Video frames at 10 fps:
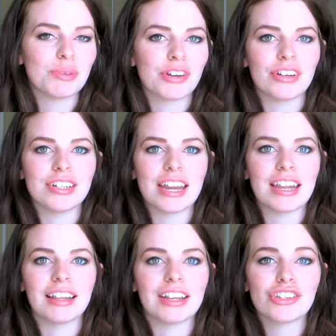we started
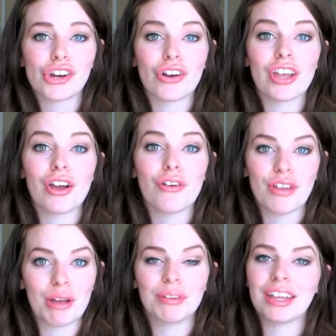dating, like starting our
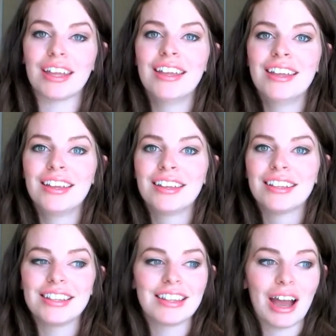family.
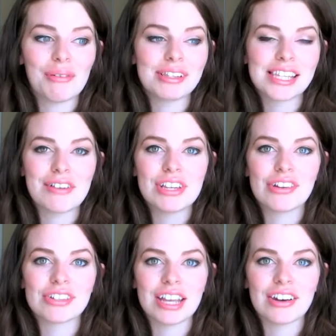Now it's 7
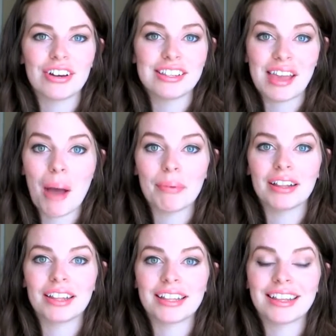years later and it's
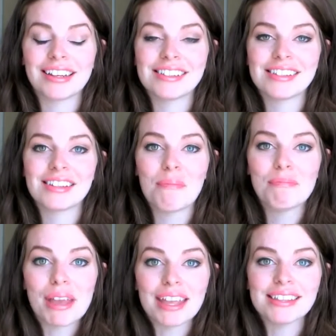happening. Like, that is
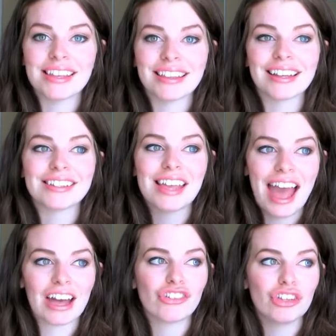amazing. Like, to
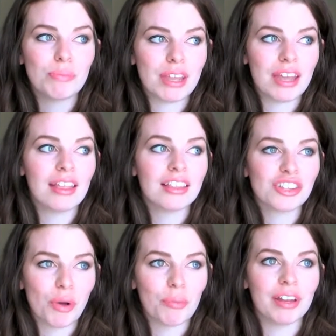actually be in
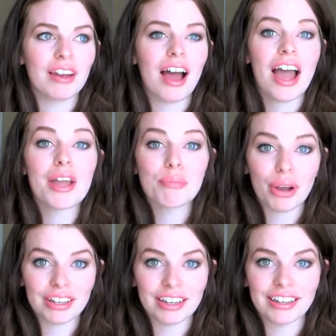this moment, I am
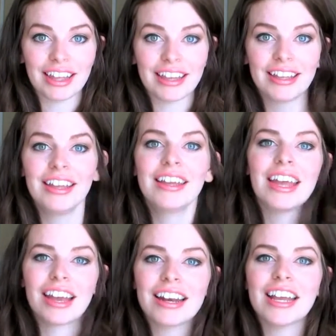pregnant. Like,
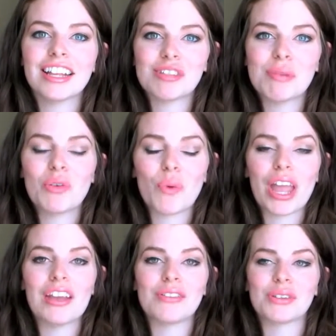it kind of hits me in
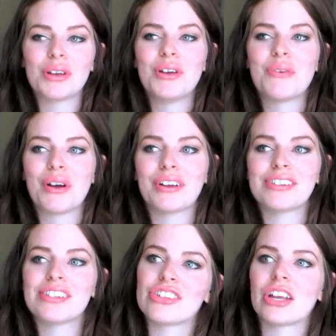waves where
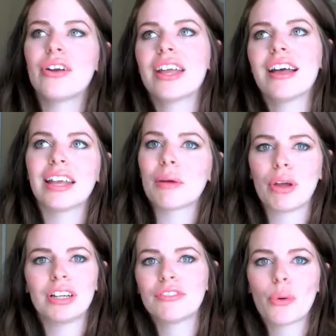it's just like, oh yeah, like I'm
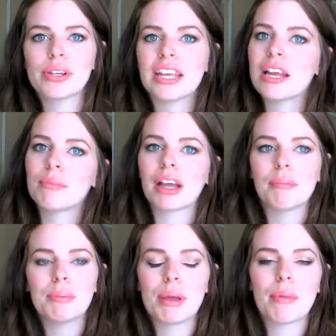pregnant, of course I am, like
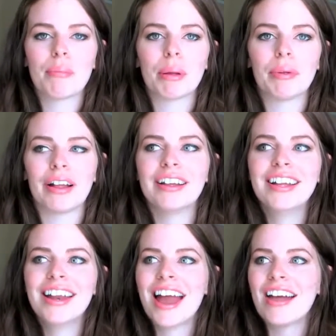I'm gonna be a mom, blah blah.
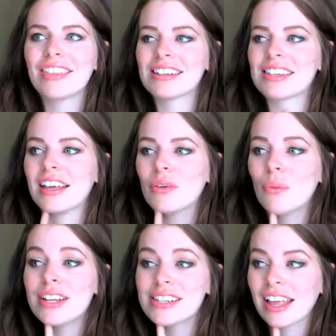And then it's like,
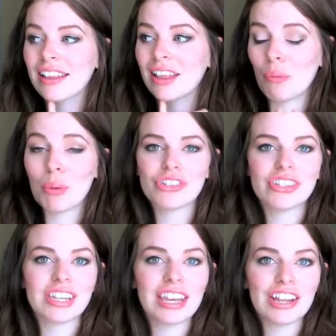wait a second, like we were
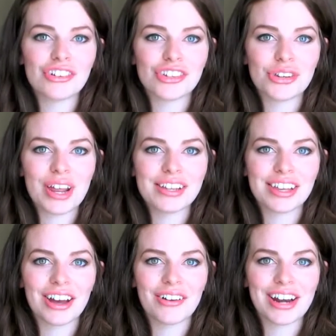just teenagers 2 days
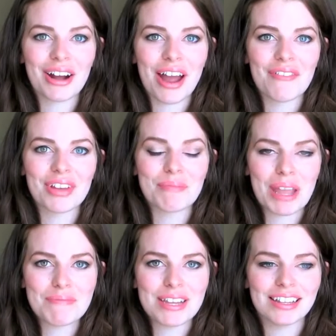ago and now we're having a
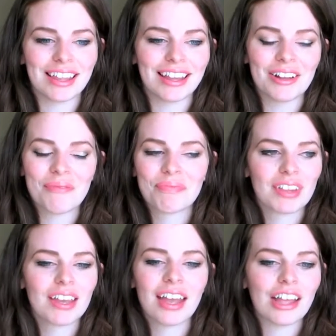baby, and like
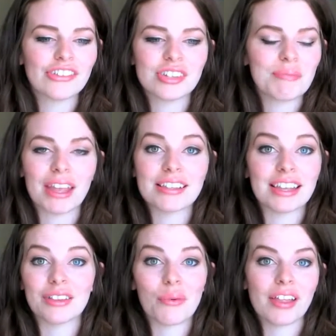it's just
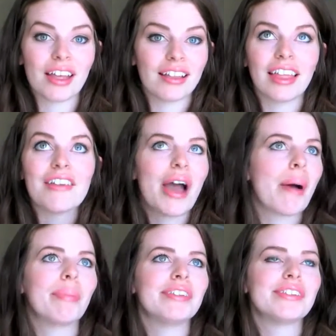amazing the way that life
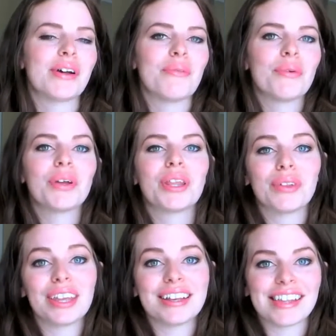happened. So we're really,
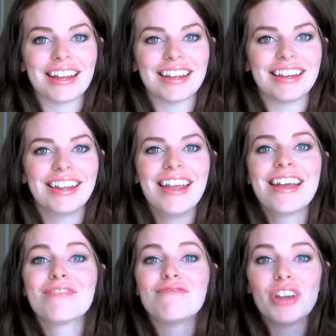really excited.
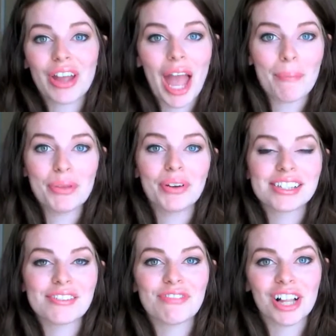Very happy you
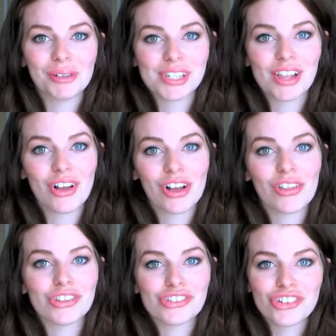guys can follow us along
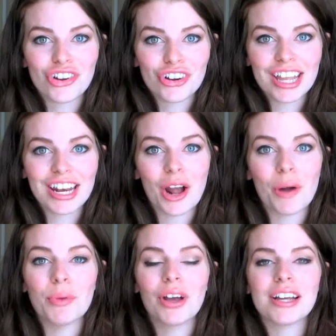on this journey, and I
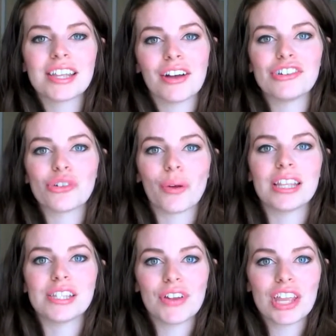hope you guys are enjoying
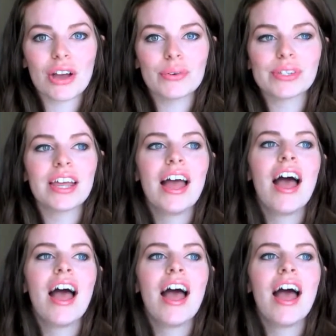these videos.